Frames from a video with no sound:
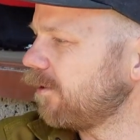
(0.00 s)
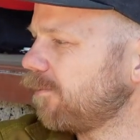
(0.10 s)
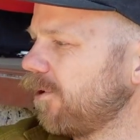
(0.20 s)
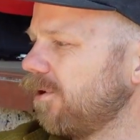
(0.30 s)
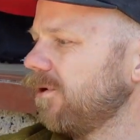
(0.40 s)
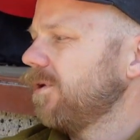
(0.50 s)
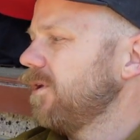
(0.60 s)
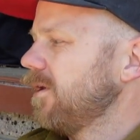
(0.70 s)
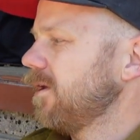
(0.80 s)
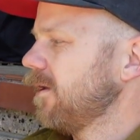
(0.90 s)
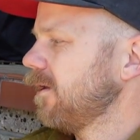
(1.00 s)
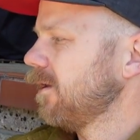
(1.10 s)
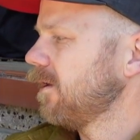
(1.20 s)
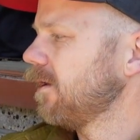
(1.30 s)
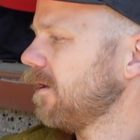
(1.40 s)
pull
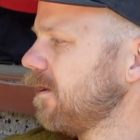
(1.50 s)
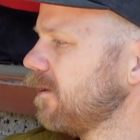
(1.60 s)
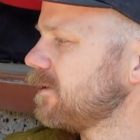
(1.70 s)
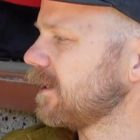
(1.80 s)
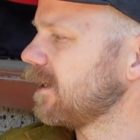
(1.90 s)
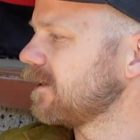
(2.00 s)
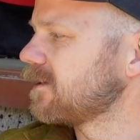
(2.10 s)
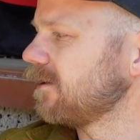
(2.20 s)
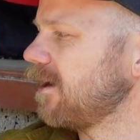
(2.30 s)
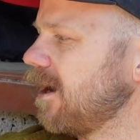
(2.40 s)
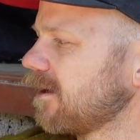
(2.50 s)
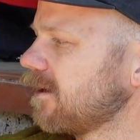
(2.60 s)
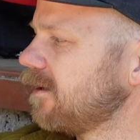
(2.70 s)
to get it to lock.